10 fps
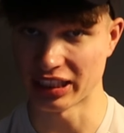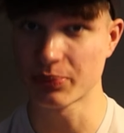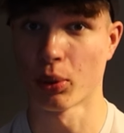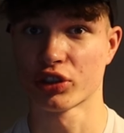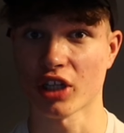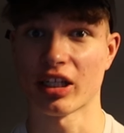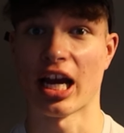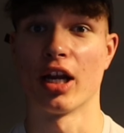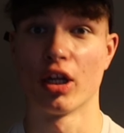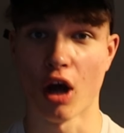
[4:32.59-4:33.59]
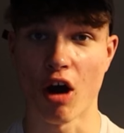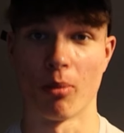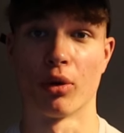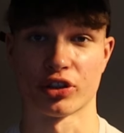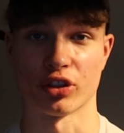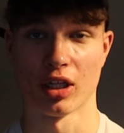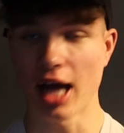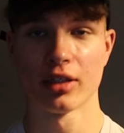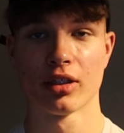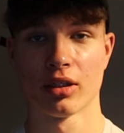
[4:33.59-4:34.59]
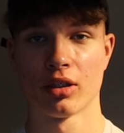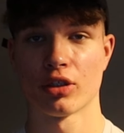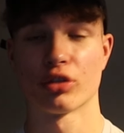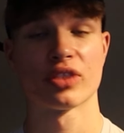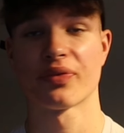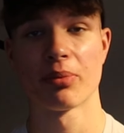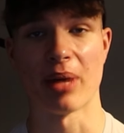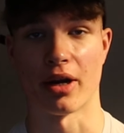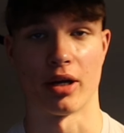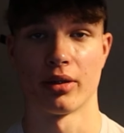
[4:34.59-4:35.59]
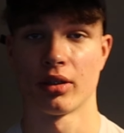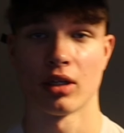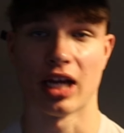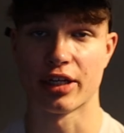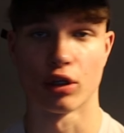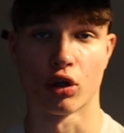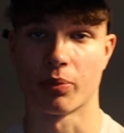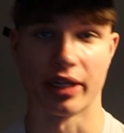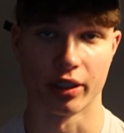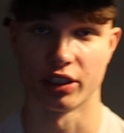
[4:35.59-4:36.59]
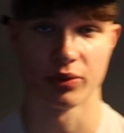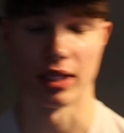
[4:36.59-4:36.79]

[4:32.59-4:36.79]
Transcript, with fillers: This puts on a lot of muscle, and you'll just feel better, and you'll look bigger as